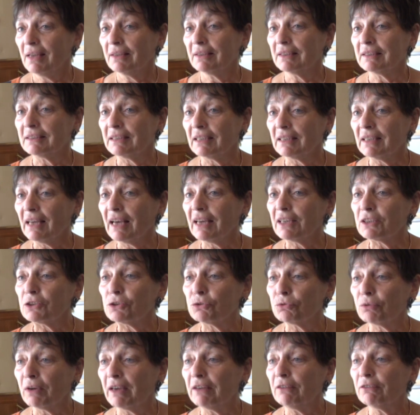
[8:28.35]
The Tanakh
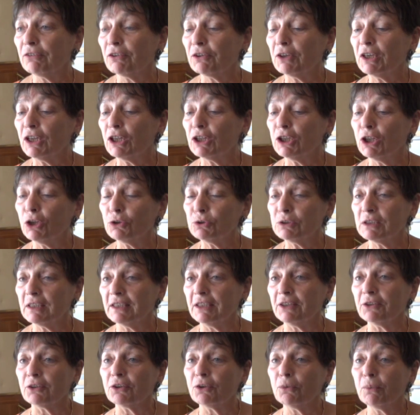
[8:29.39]
is read very
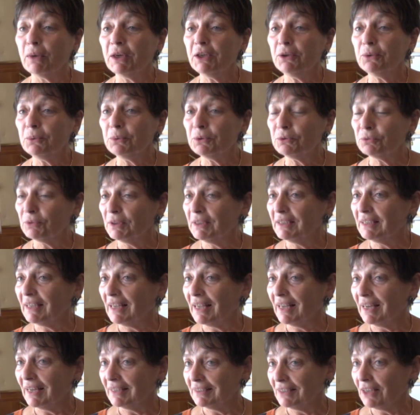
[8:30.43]
closely here, the way you would read
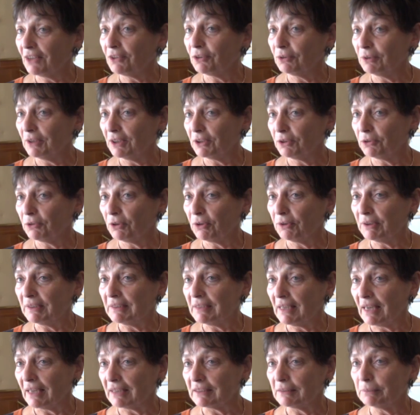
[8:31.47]
another literary
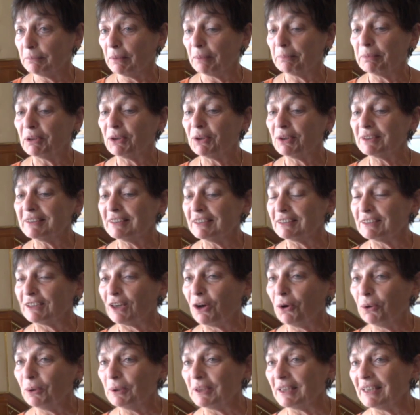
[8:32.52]
text, but because it's
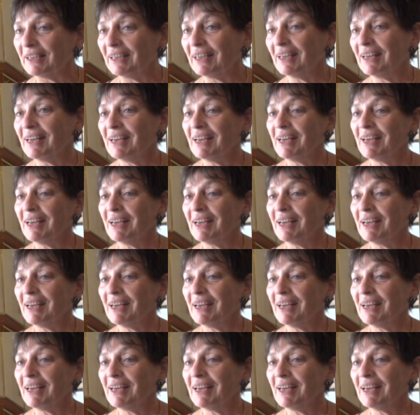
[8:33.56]
holy,